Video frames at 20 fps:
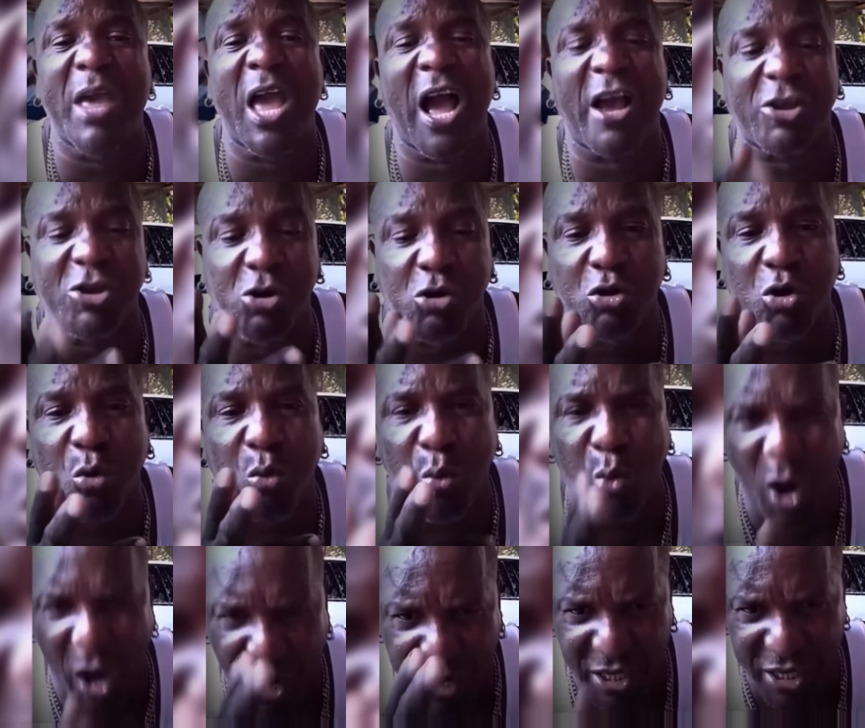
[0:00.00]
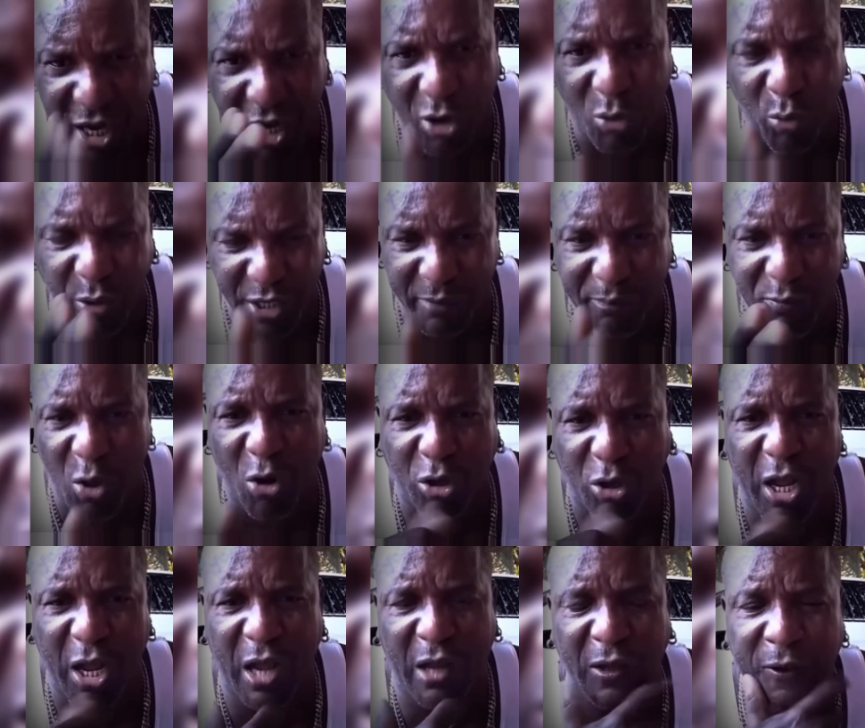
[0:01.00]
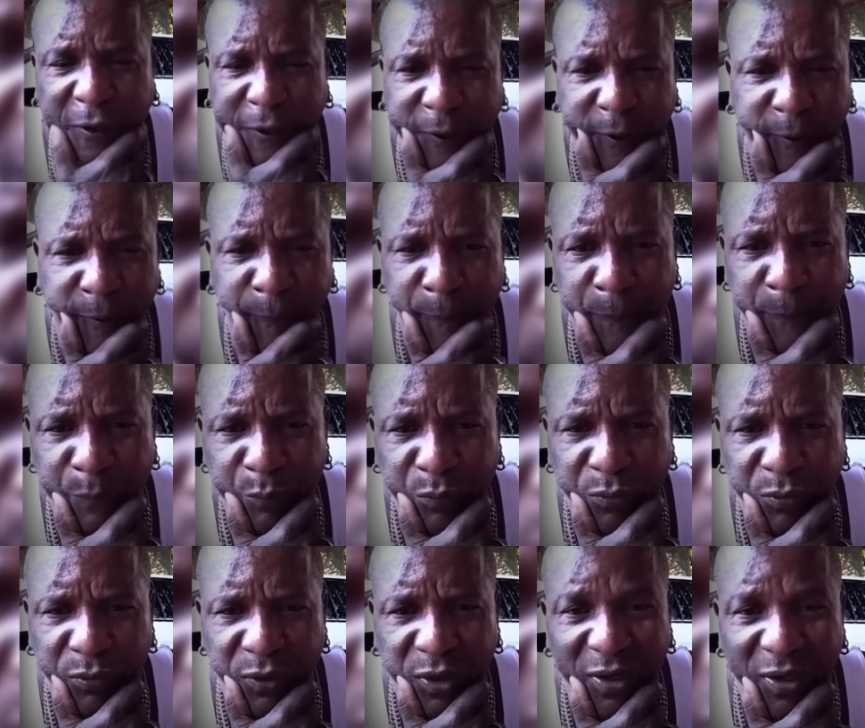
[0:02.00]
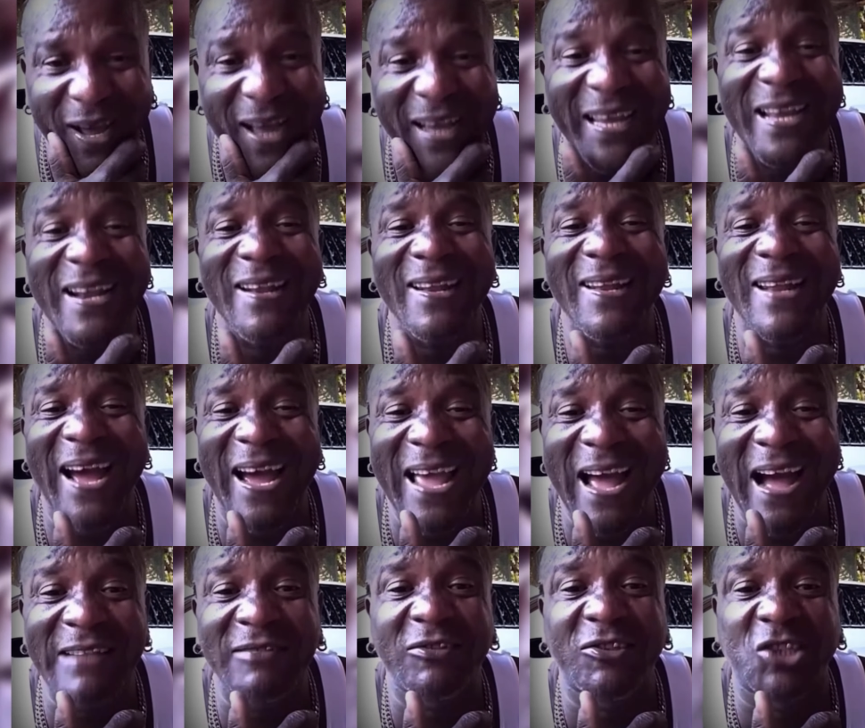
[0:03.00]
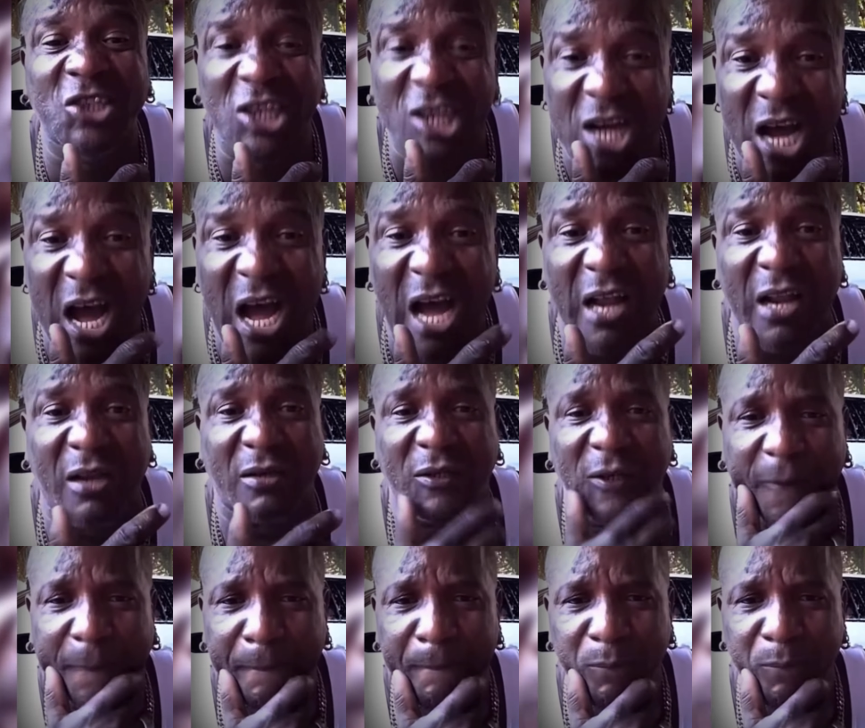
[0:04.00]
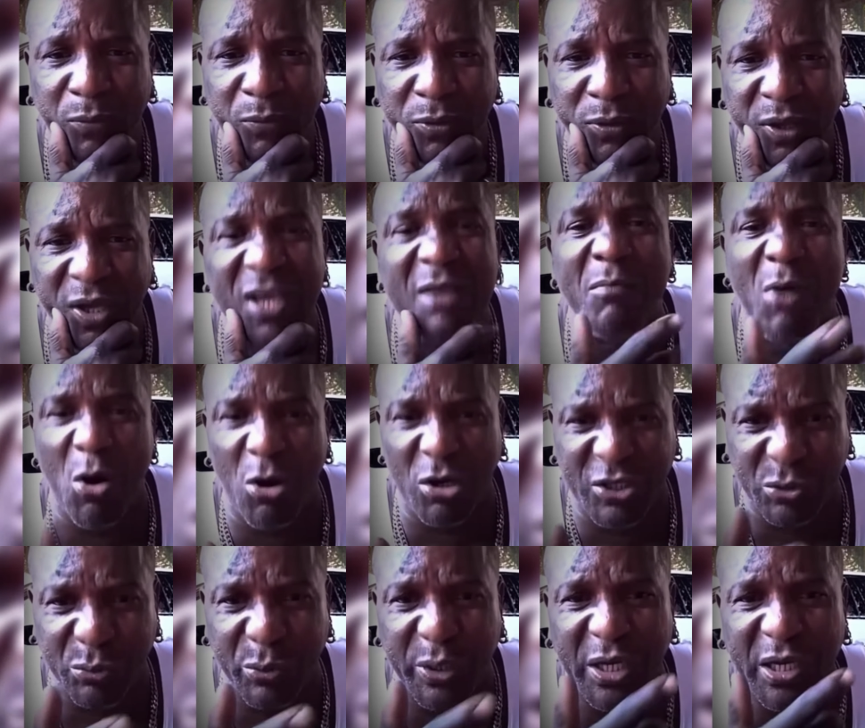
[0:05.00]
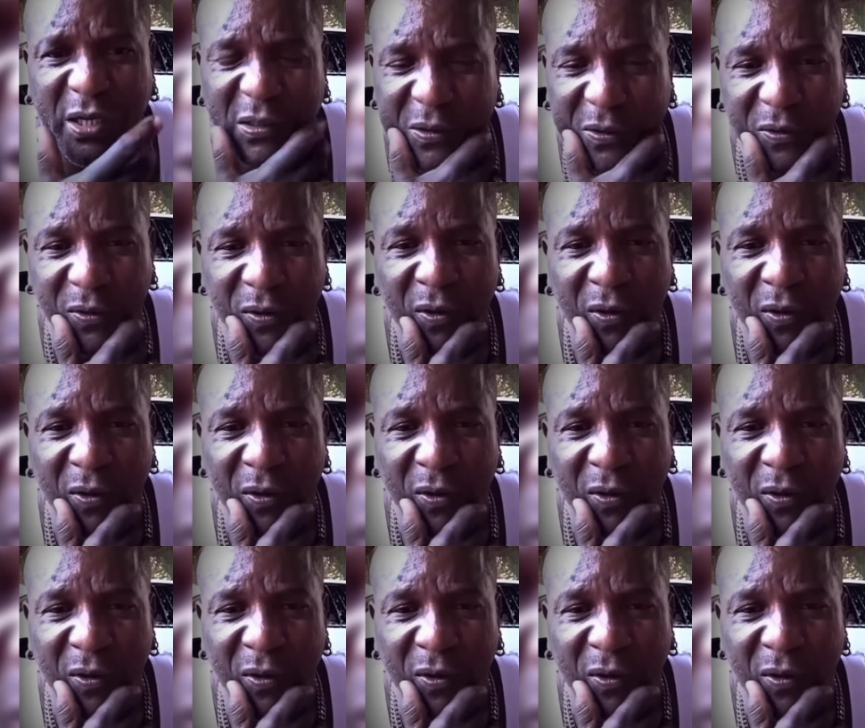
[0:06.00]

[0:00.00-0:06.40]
Me have you 1 year with him down there. Cause in lion general, he more sweet.